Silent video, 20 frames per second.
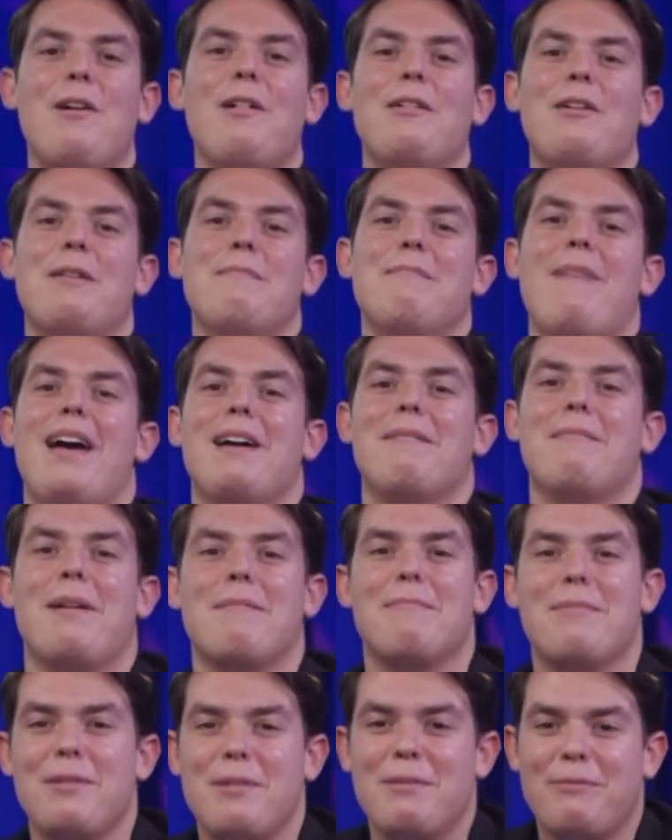welcome
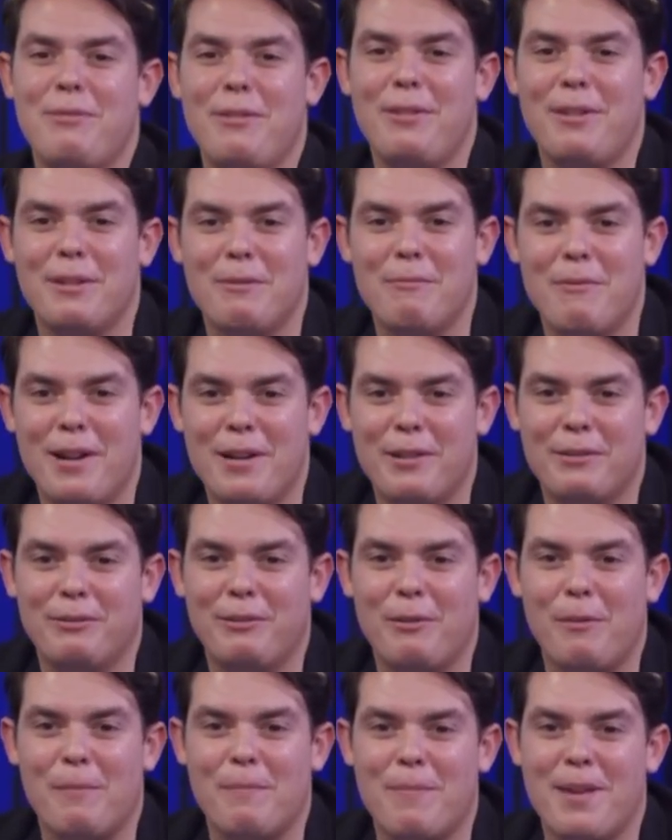back, my beautiful and
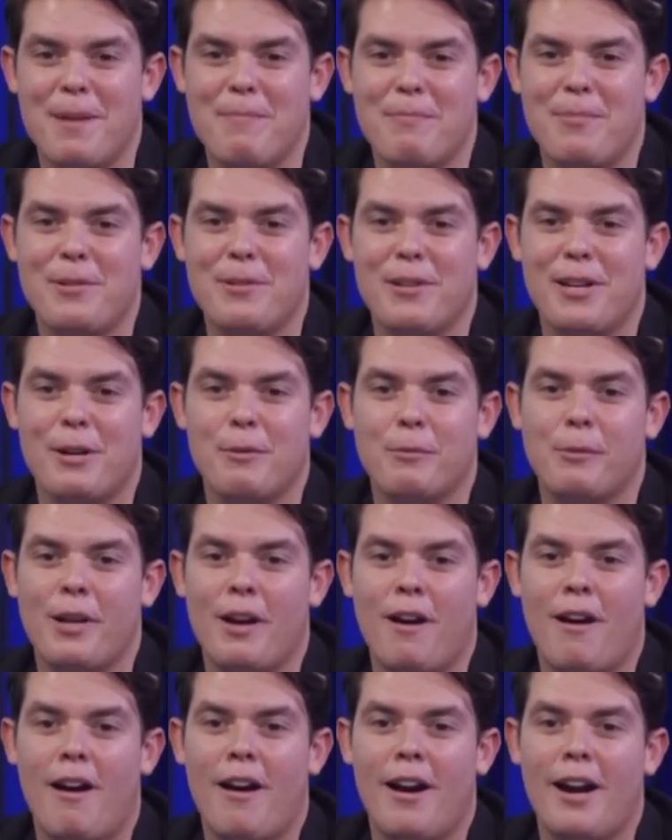wonderful people. Here
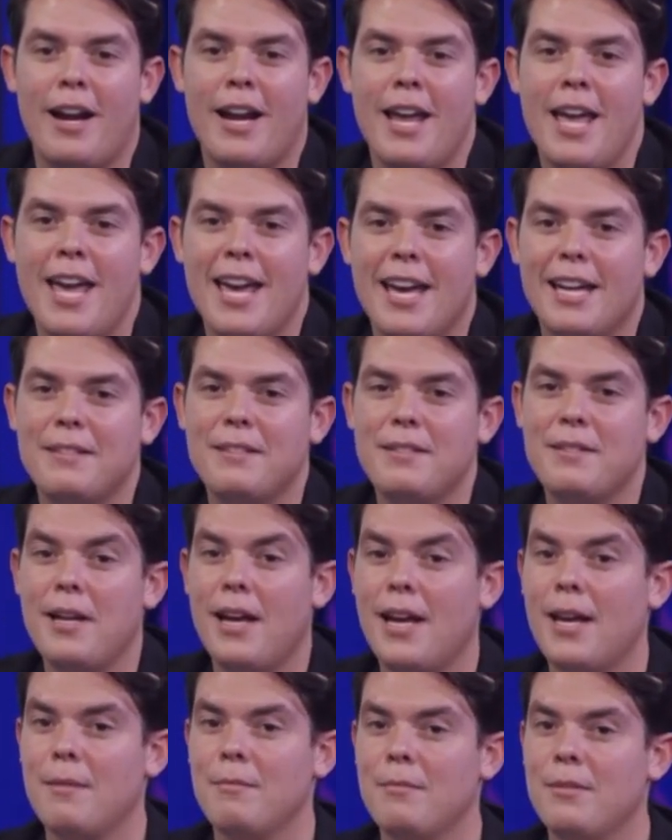we are.
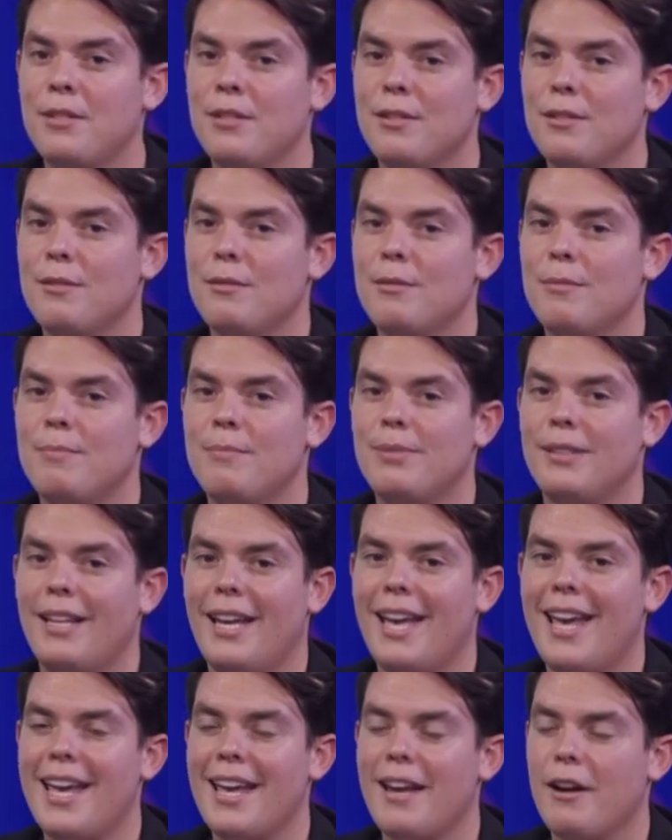It's time to
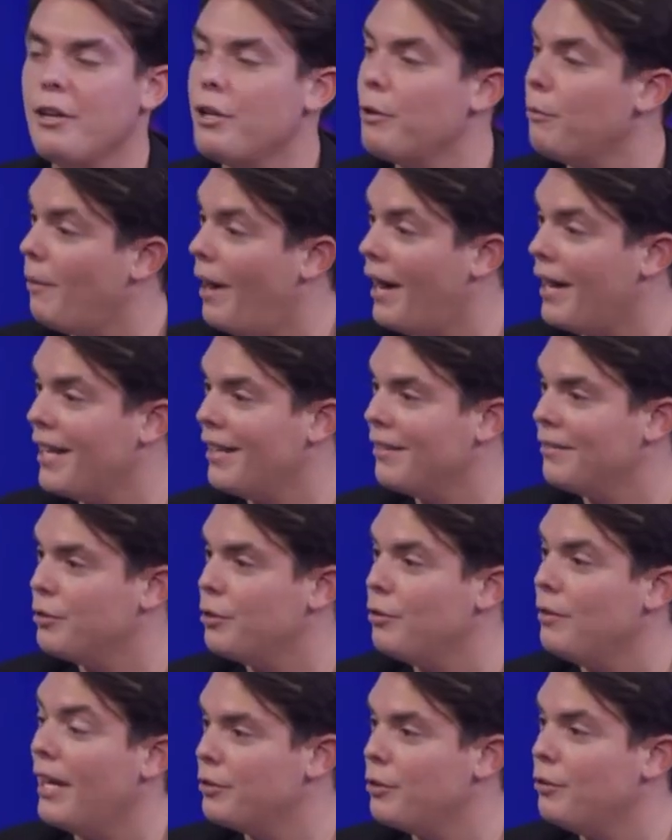play. Are you
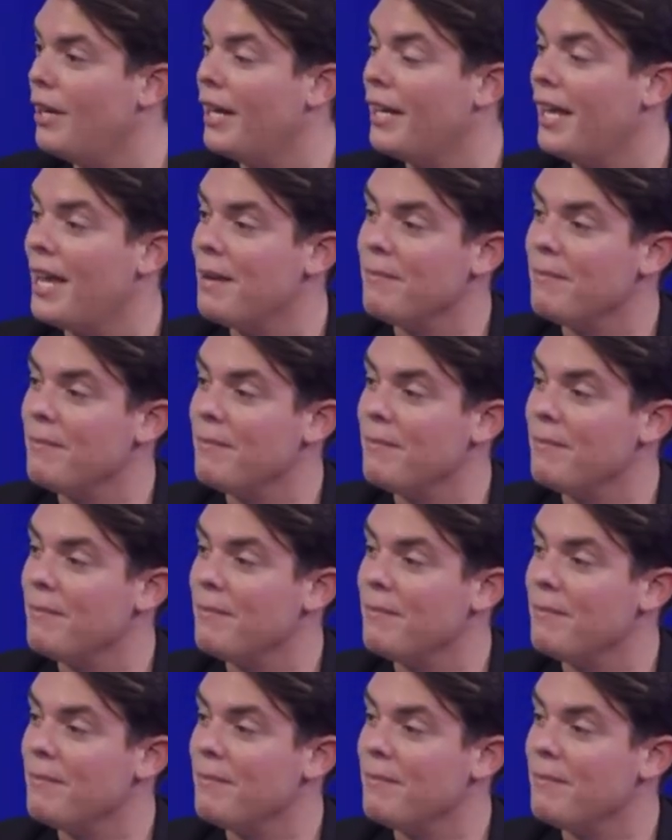ready? Do you like games?